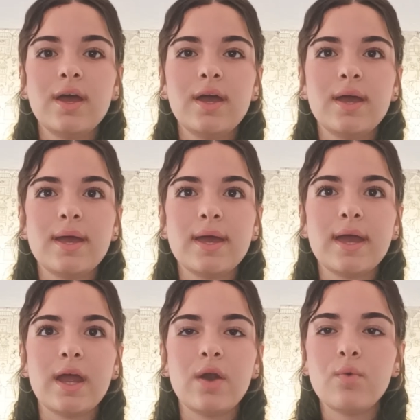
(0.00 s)

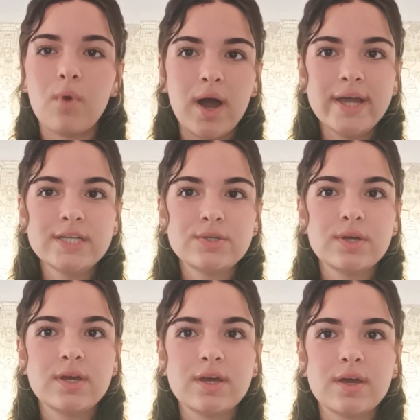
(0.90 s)
right
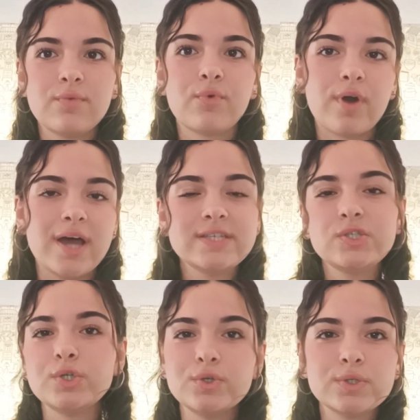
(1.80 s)
for us
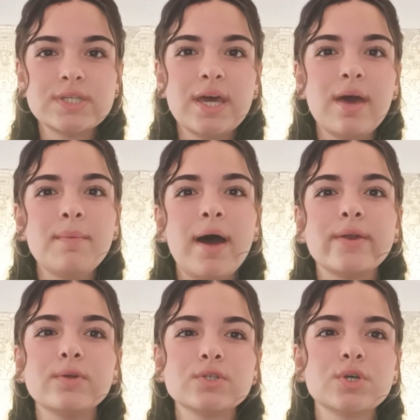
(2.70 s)
to use them, and
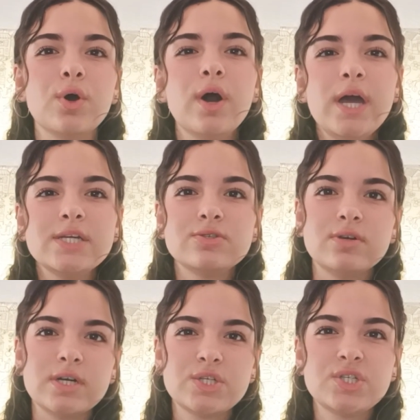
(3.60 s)
also
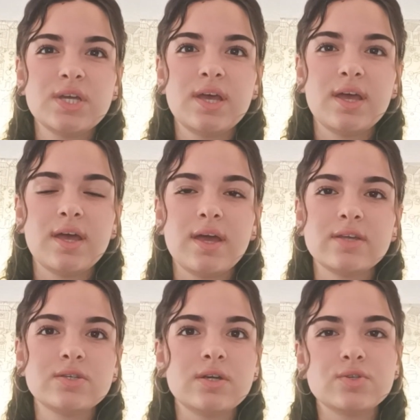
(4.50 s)
search
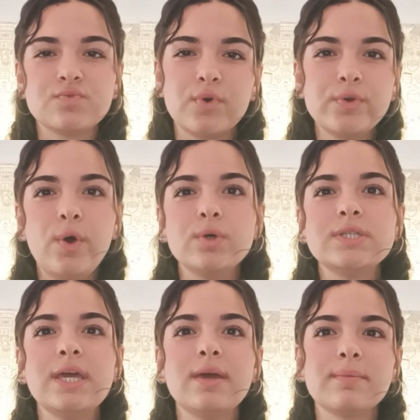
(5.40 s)
photos
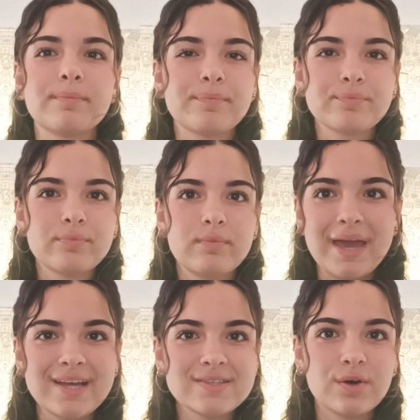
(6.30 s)
in
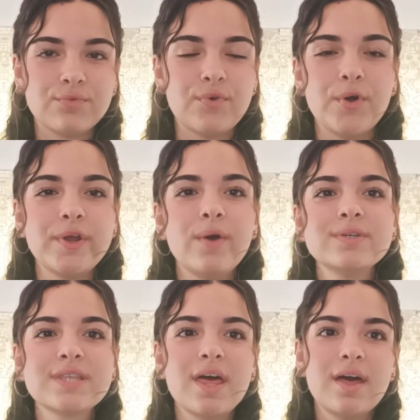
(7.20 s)
banks of
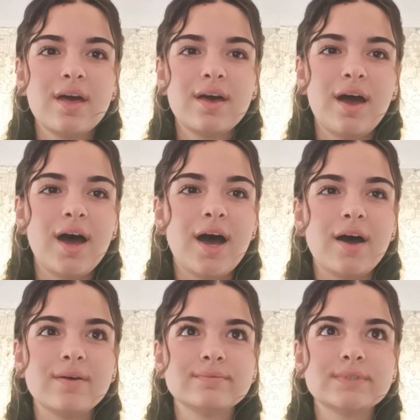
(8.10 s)
photos.
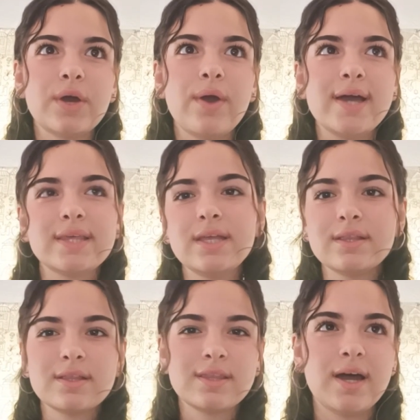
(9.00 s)
So I
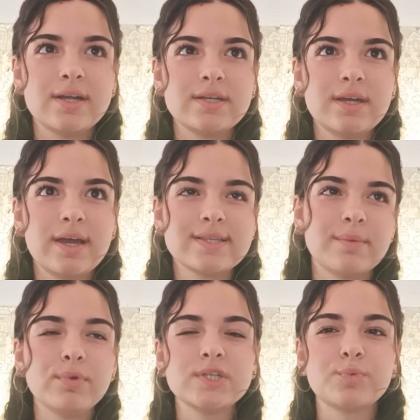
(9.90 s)
think that
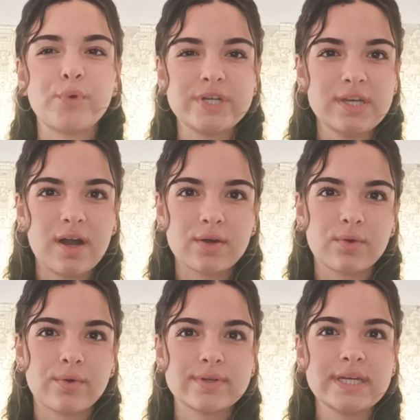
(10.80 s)
example is pretty
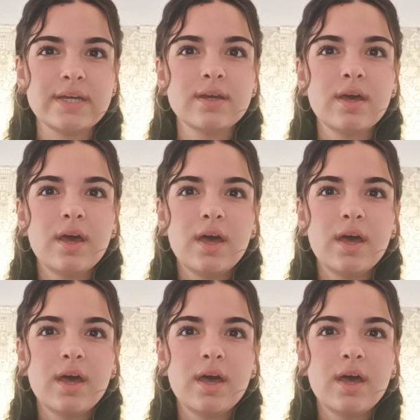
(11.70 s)
according